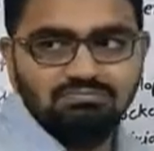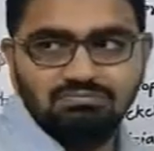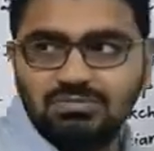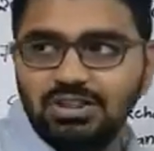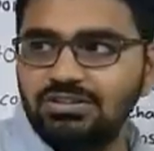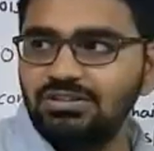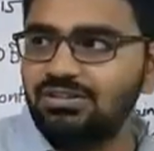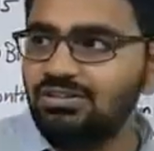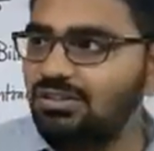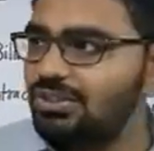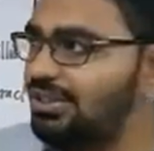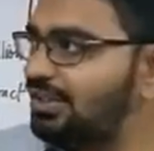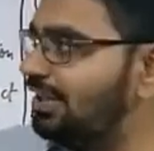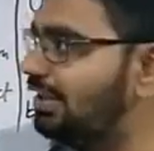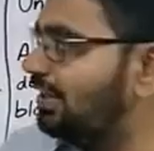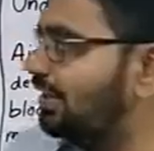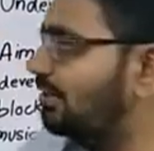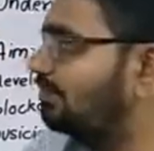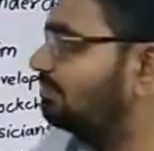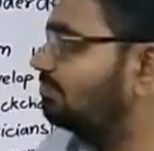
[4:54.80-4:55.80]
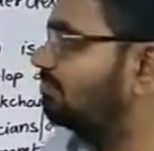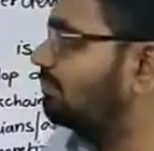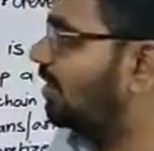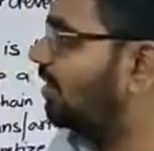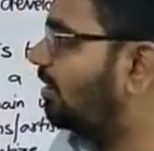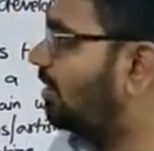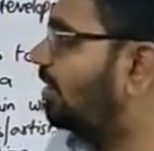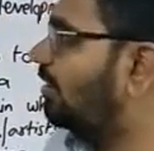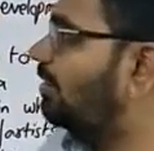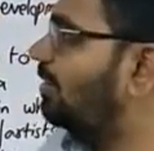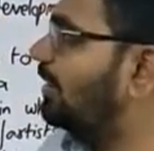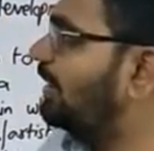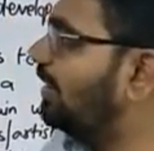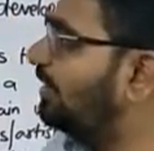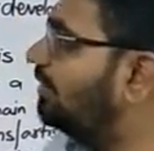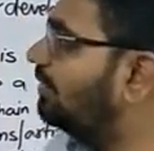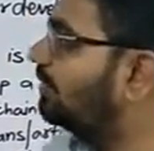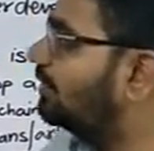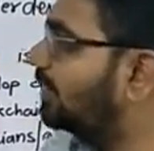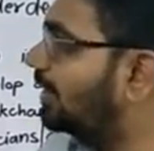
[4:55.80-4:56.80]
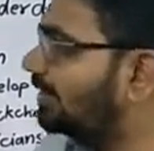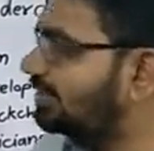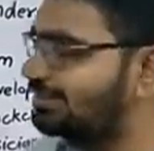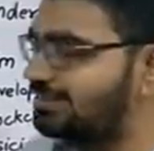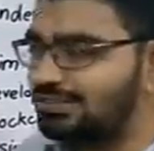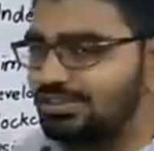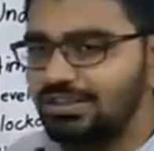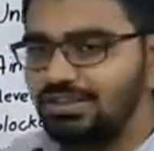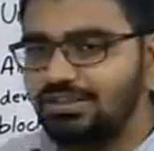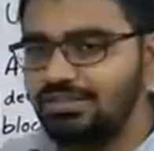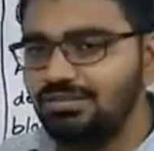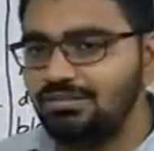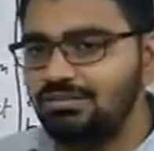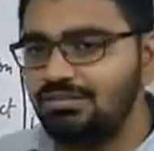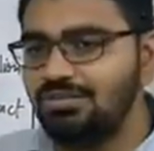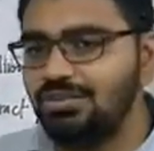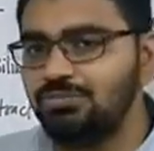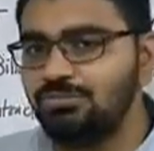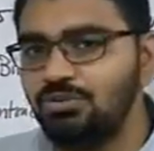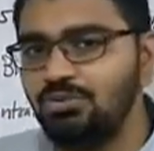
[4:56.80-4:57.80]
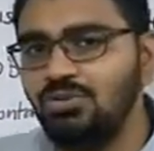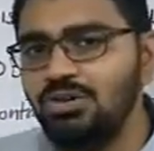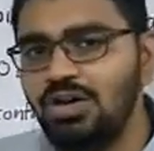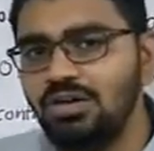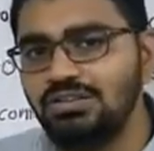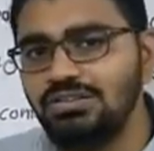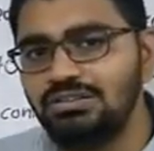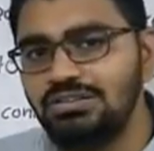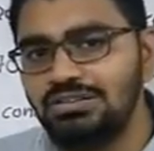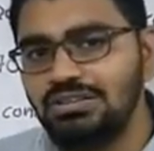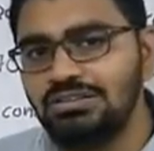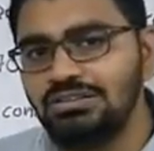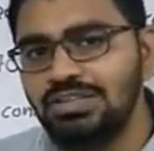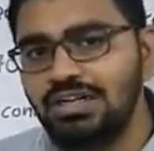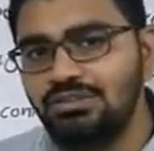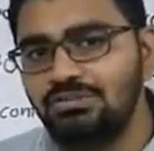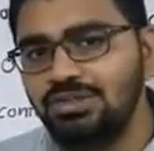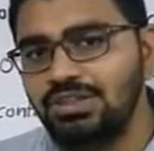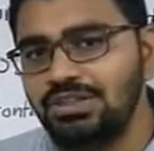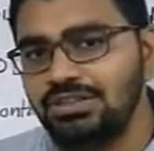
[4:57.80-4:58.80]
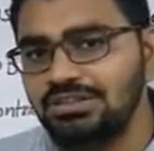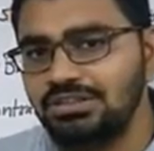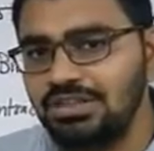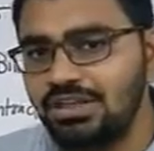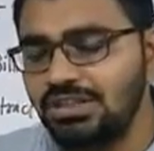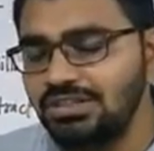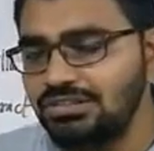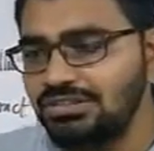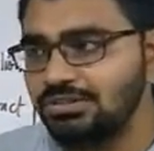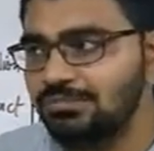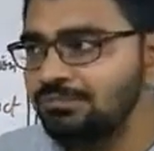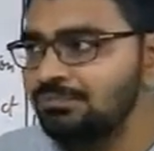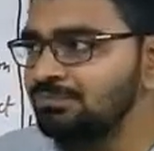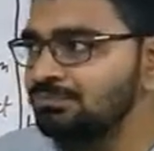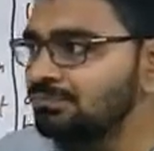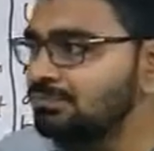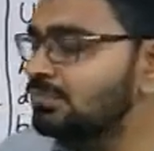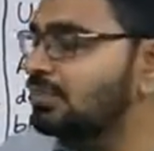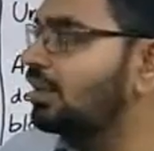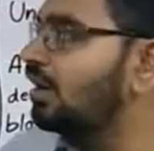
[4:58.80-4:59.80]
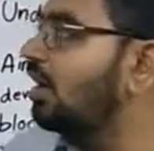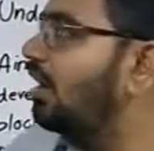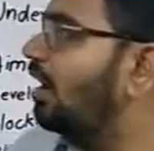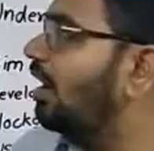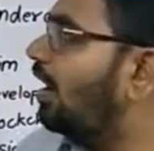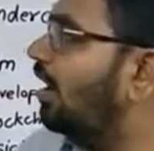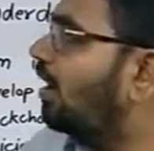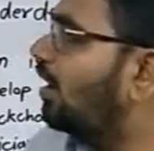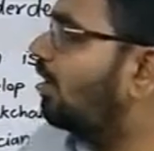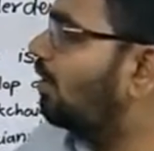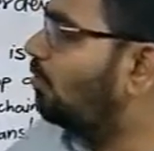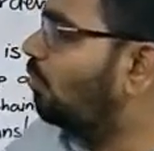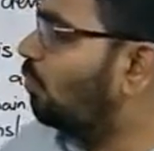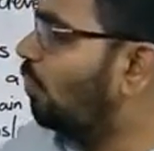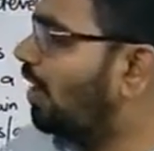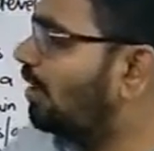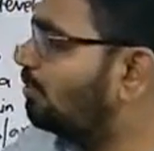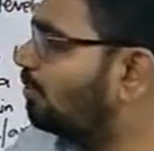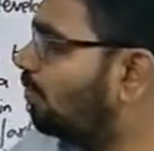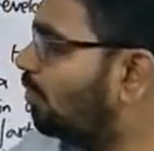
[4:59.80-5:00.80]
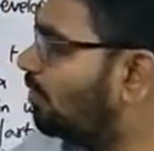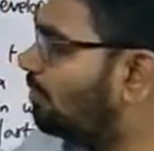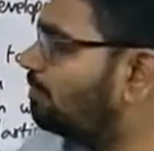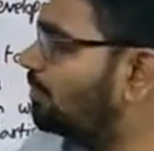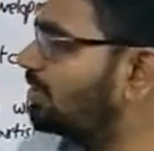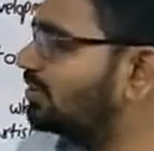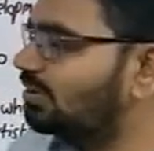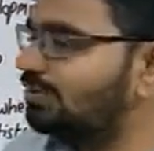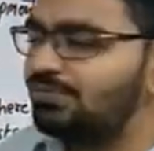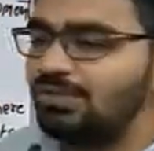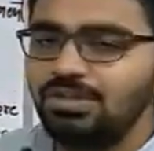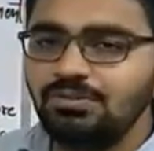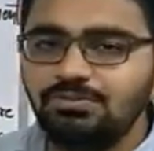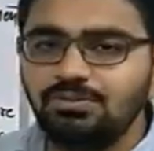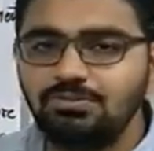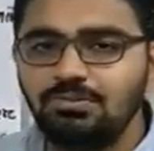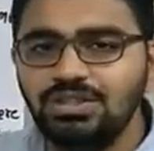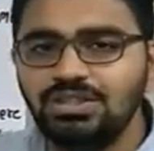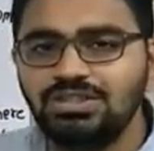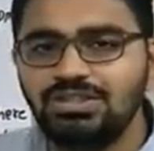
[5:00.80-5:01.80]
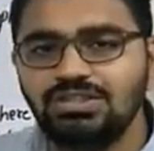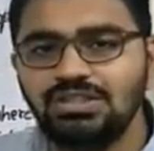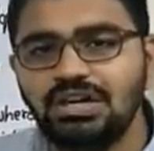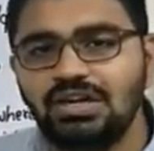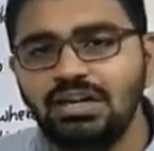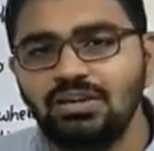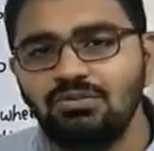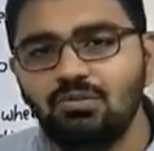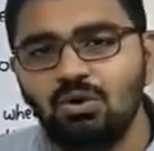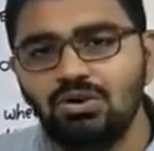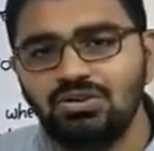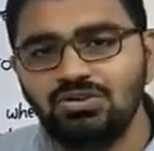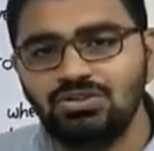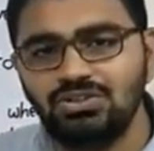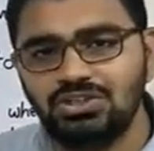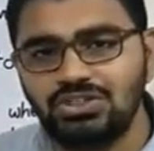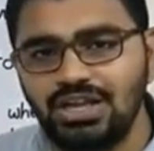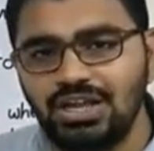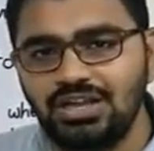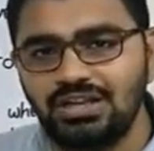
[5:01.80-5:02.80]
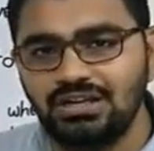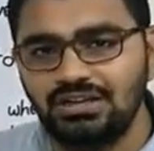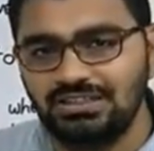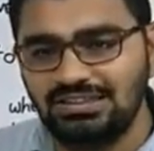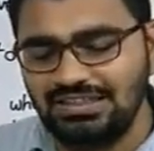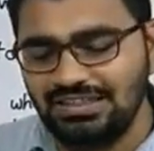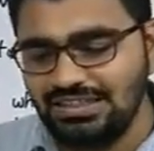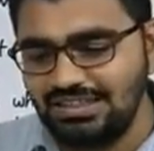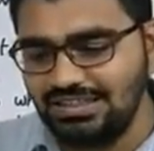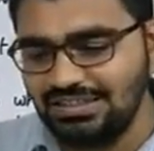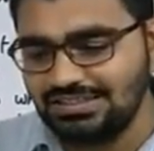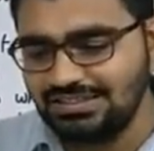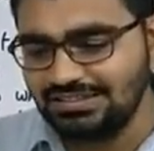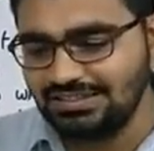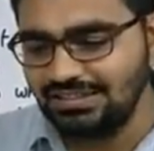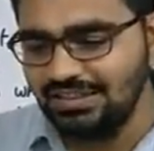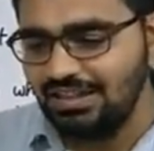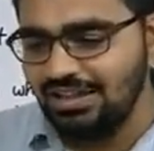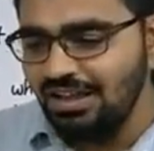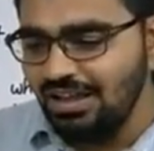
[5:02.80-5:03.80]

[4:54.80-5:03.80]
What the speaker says: the three interesting cryptocurrencies that we discussed. one more piece of information that I want to share is